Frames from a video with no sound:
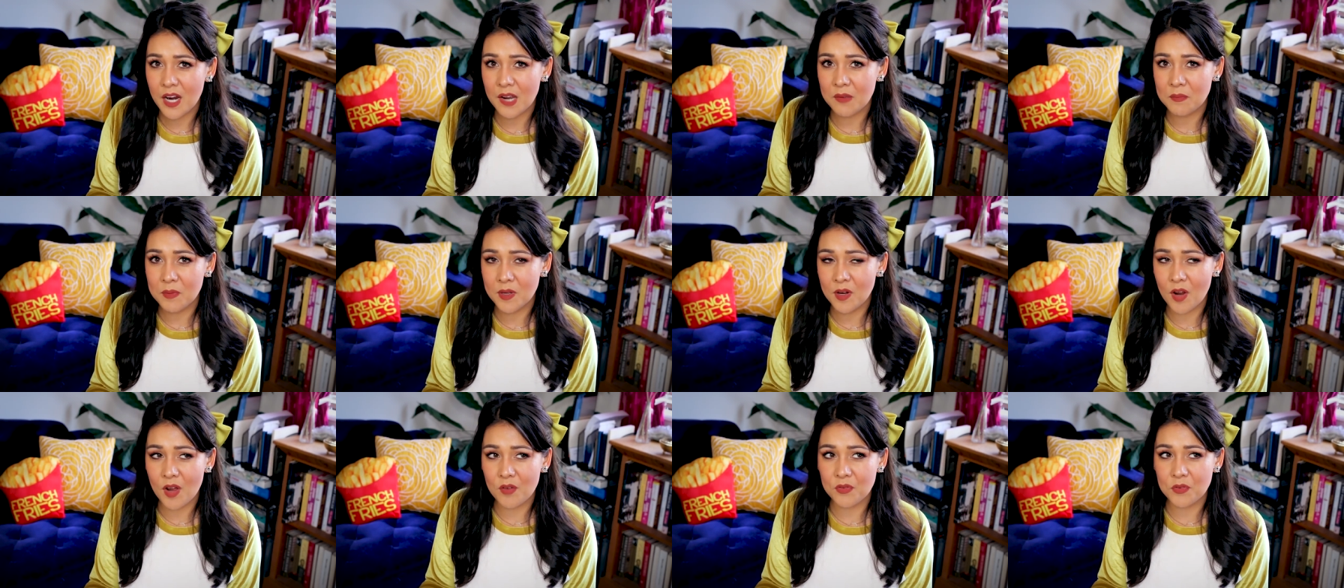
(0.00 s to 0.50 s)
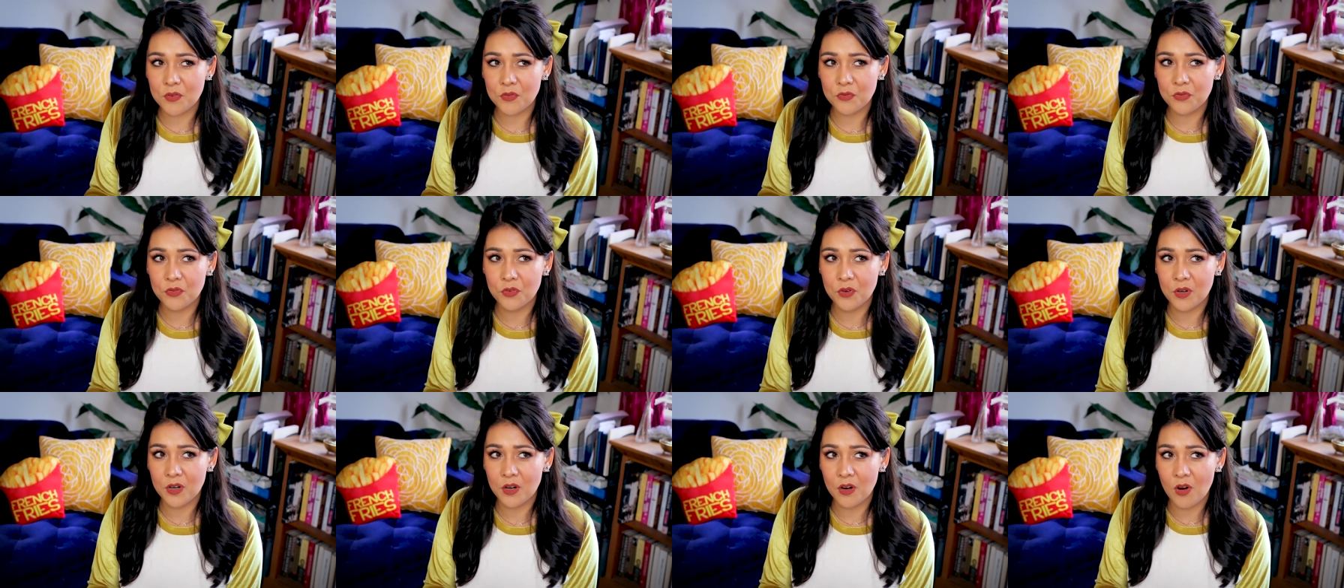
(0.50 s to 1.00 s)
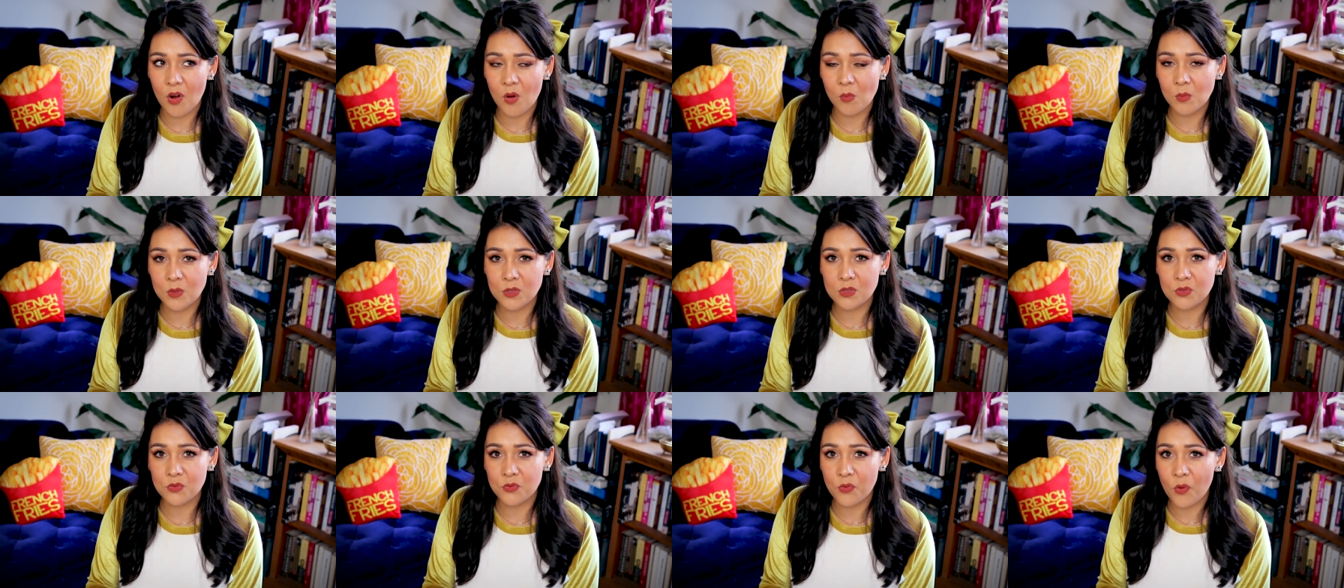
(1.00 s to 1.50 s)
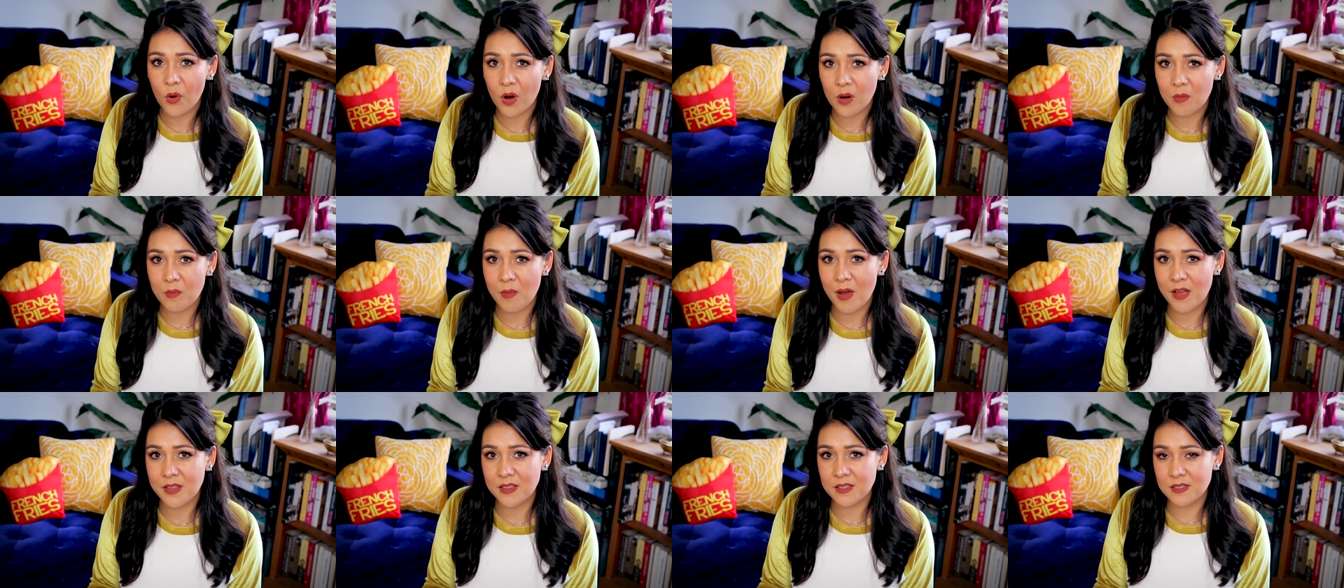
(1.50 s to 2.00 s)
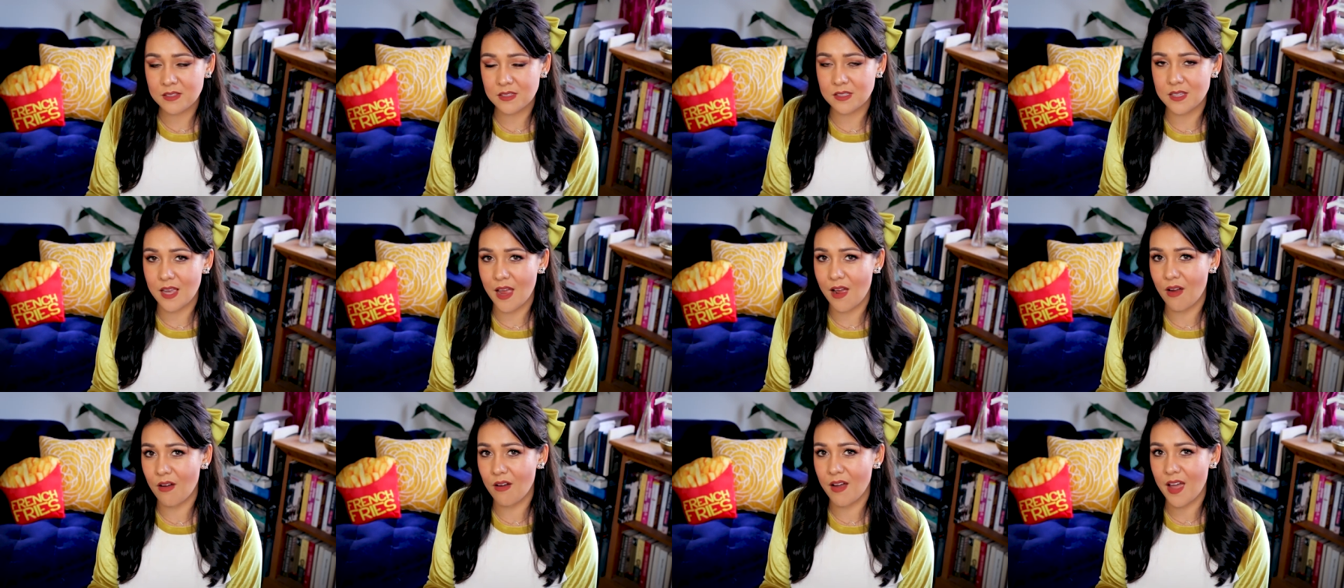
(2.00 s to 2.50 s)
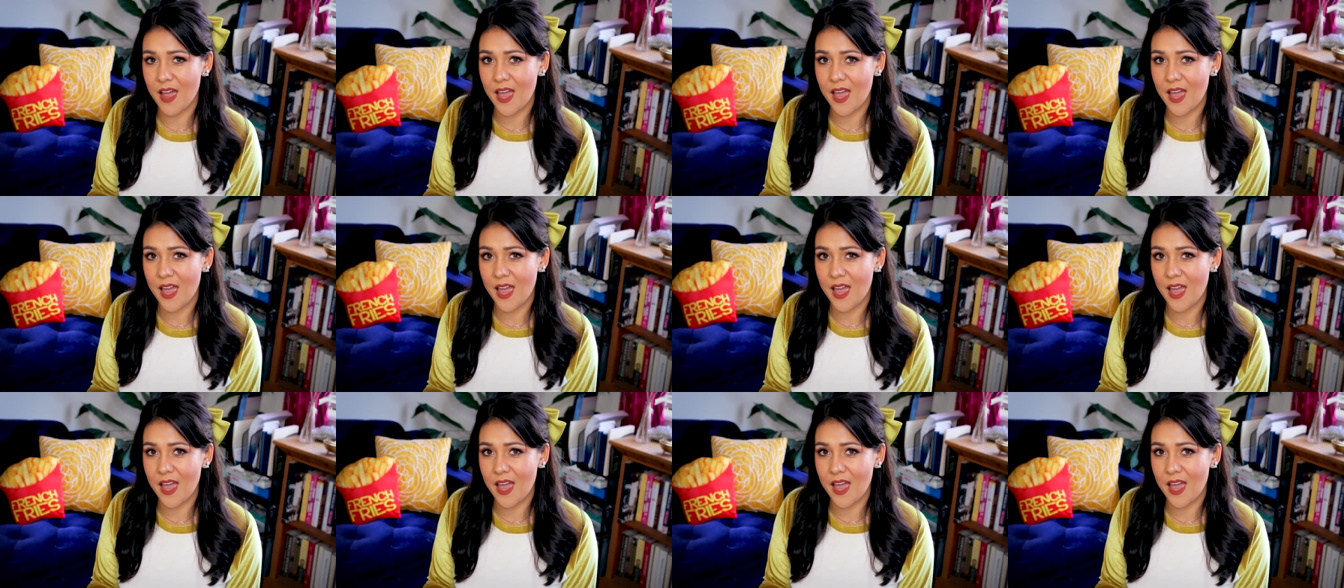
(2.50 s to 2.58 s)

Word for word: I've been off it for almost four months now,